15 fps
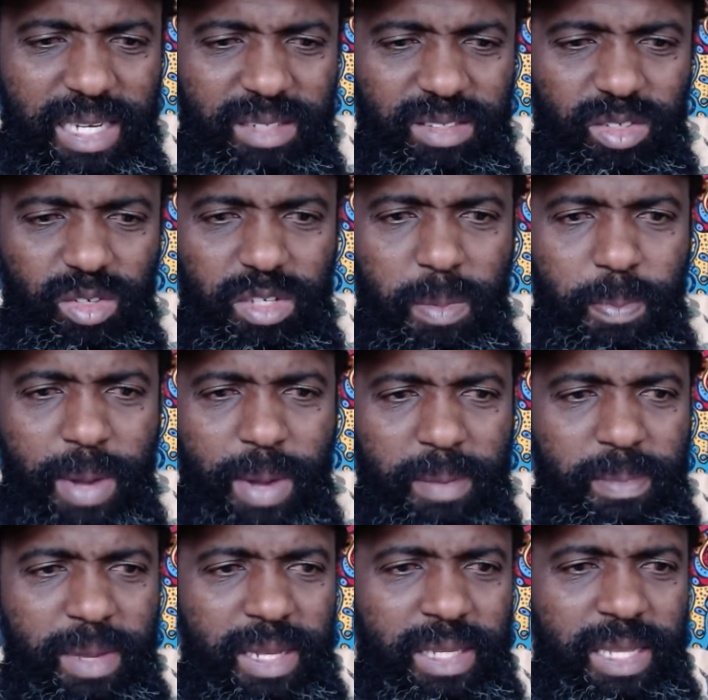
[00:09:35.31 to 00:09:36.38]
There is no
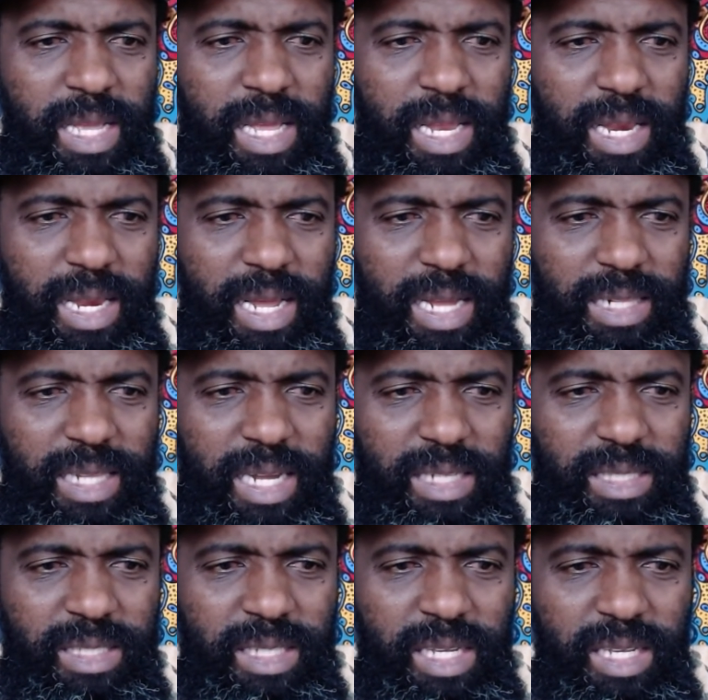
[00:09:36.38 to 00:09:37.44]
department like
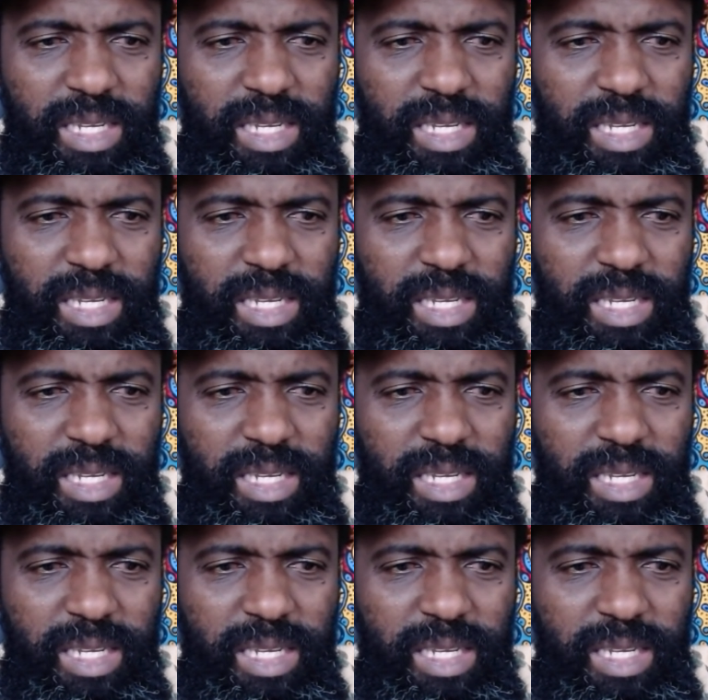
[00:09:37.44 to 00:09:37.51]
that.